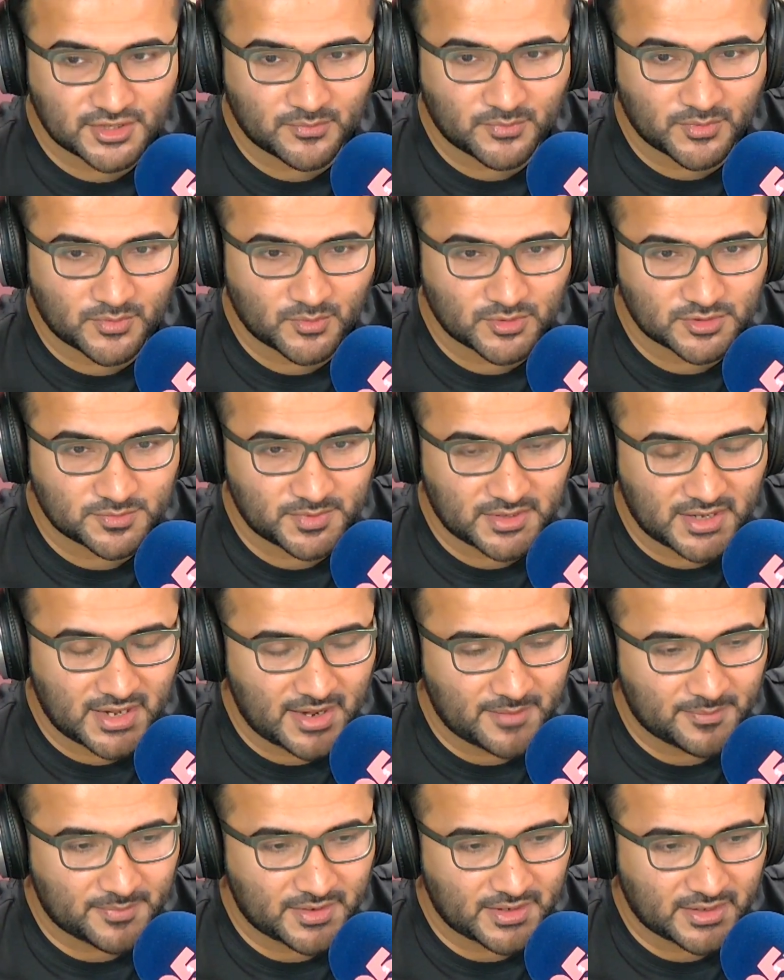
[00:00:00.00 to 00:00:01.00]
up with what's been
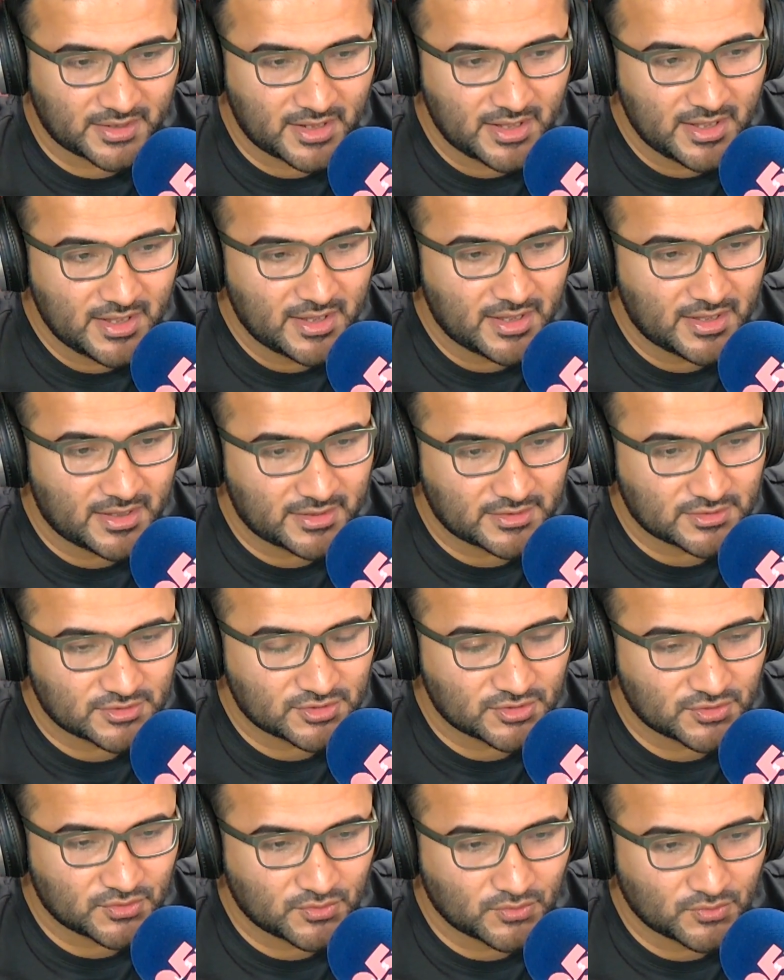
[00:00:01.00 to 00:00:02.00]
happening uh,
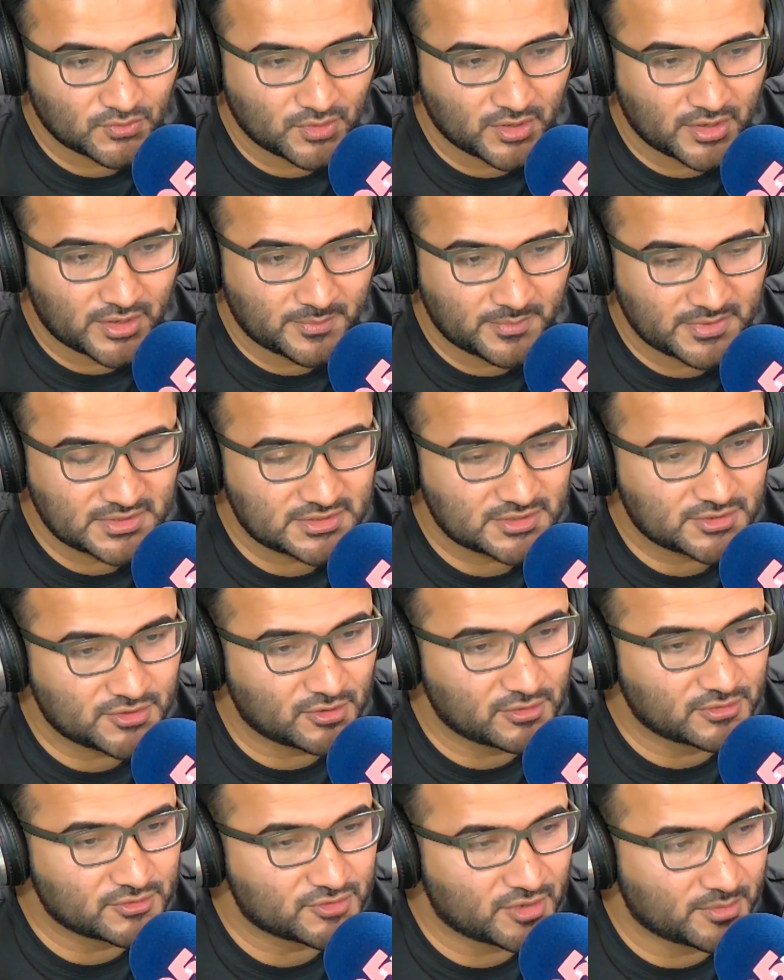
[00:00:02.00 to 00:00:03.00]
to uh, Mr.
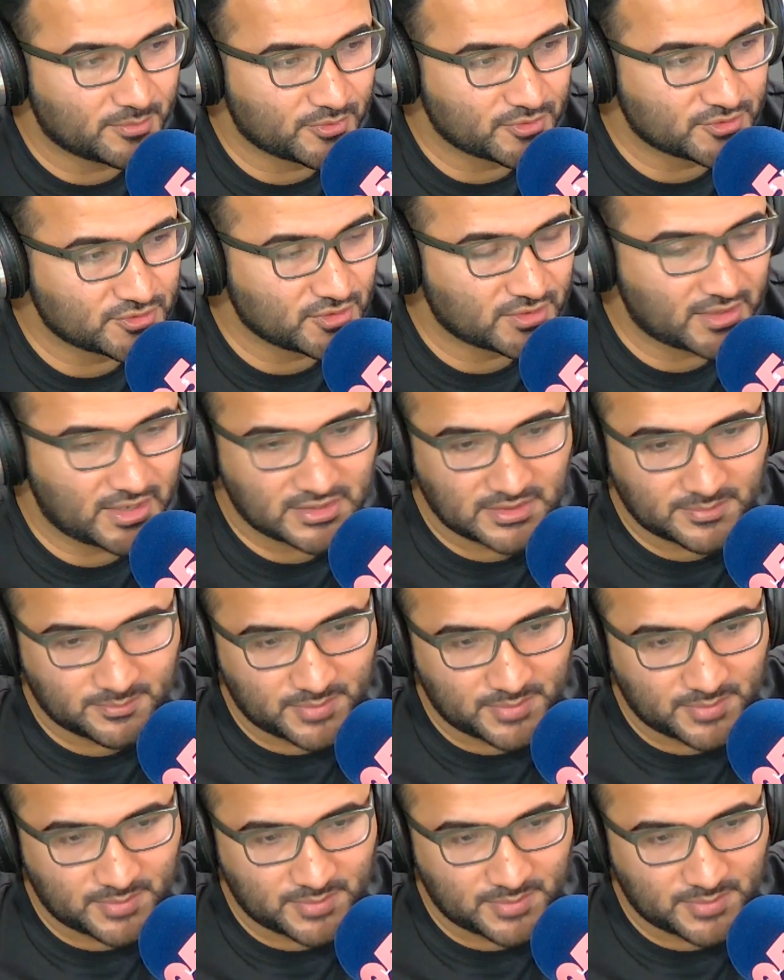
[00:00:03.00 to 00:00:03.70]
Donald Trump, who's not had the